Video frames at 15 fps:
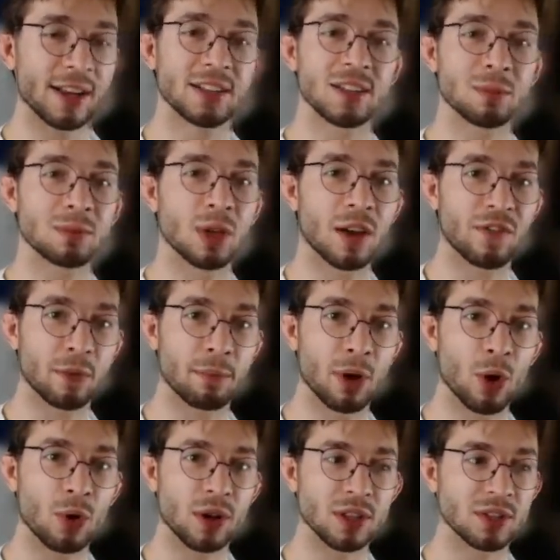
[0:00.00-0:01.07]
some tough
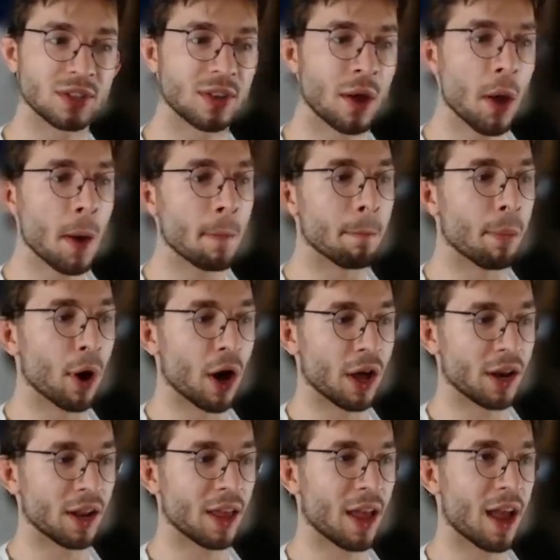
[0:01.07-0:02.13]
opponents,
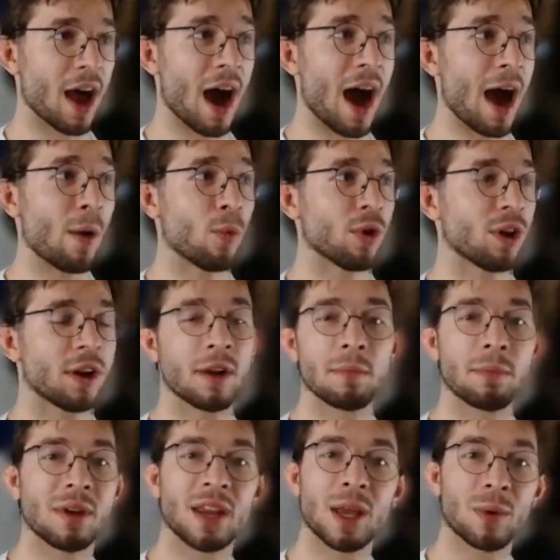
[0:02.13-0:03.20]
but I wouldn't have
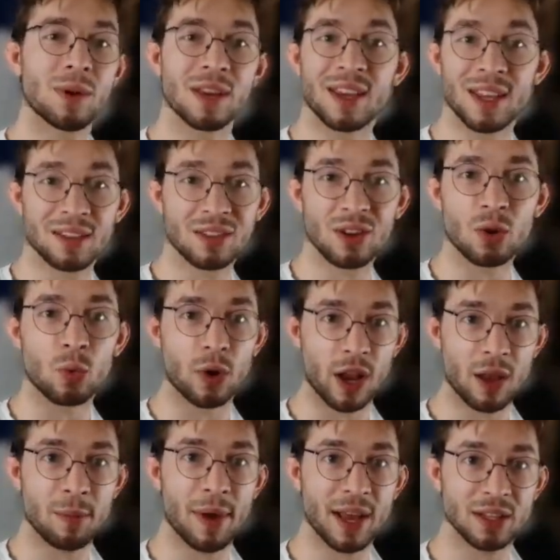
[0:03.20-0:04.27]
been able to get to
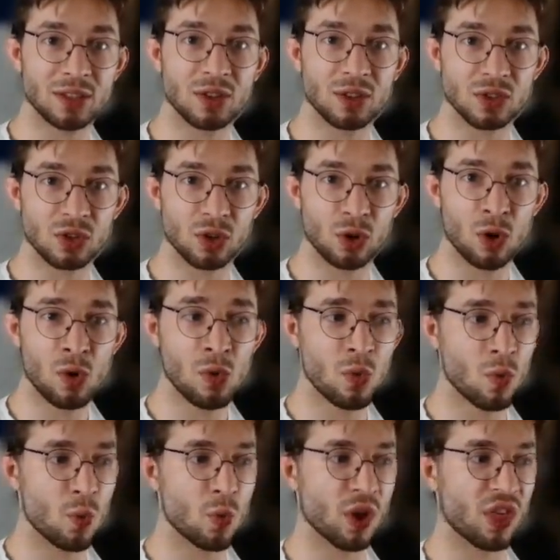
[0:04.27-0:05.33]
Grandmaster
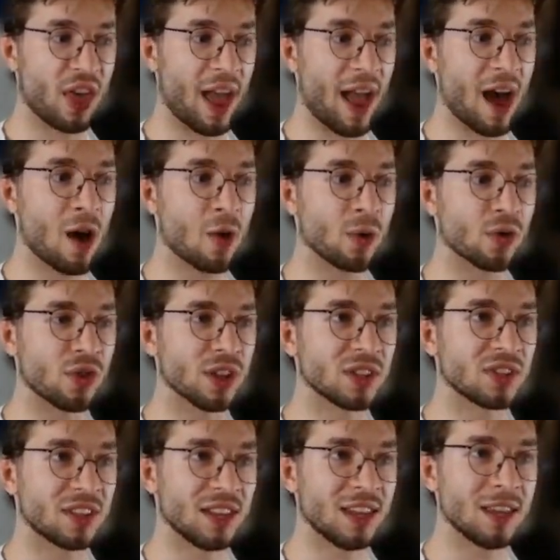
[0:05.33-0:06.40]
2 without this
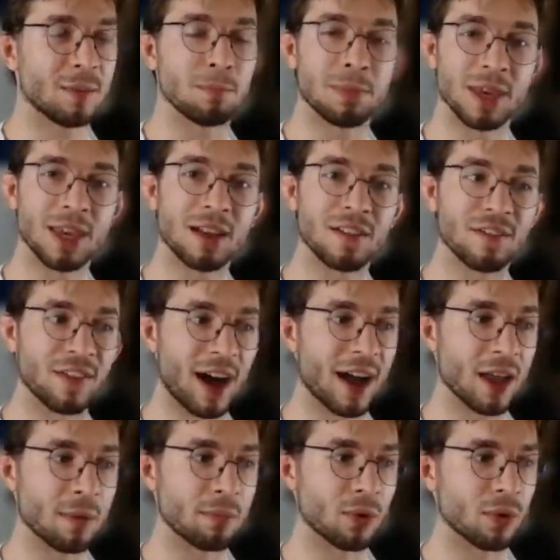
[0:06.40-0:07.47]
team being
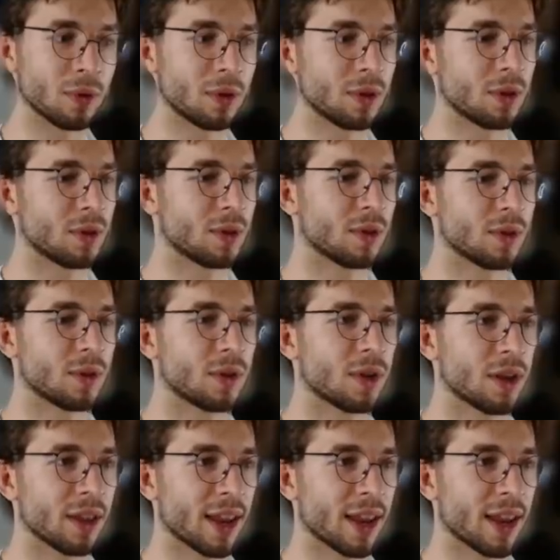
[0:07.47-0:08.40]
viable. And